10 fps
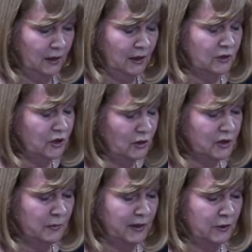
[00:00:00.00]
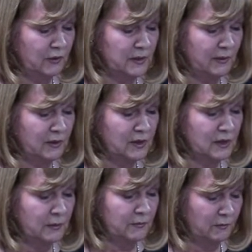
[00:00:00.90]
It should also be the
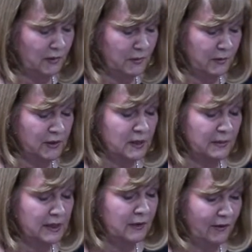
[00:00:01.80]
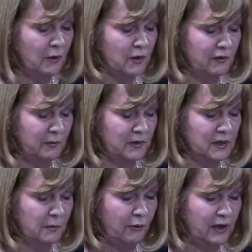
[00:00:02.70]
responsibility of our
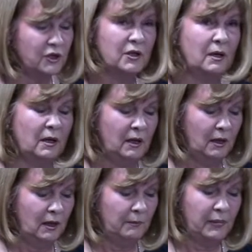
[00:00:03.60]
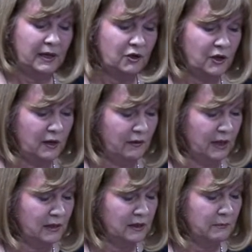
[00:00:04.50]
government to pressure Bear
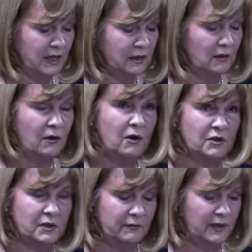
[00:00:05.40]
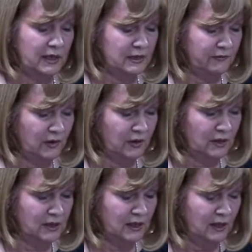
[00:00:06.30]
Shearing to meet the cost of these
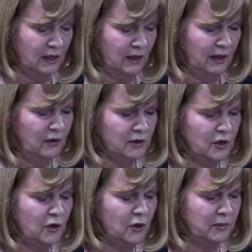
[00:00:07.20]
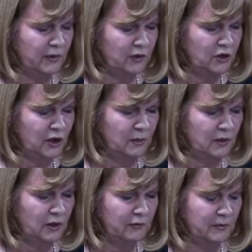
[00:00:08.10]
funds. I also hope that the
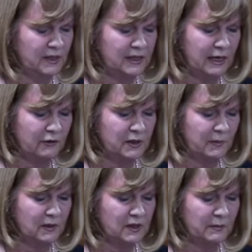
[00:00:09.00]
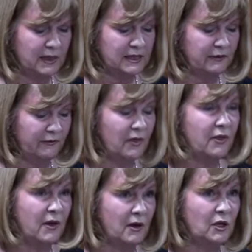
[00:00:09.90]
German government take responsibility for
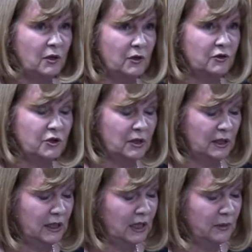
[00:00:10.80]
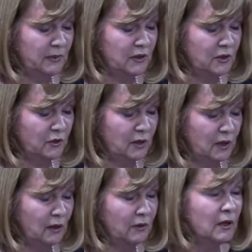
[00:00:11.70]
their collusion in keeping
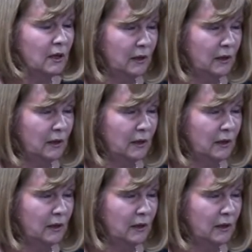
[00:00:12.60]
Duganon,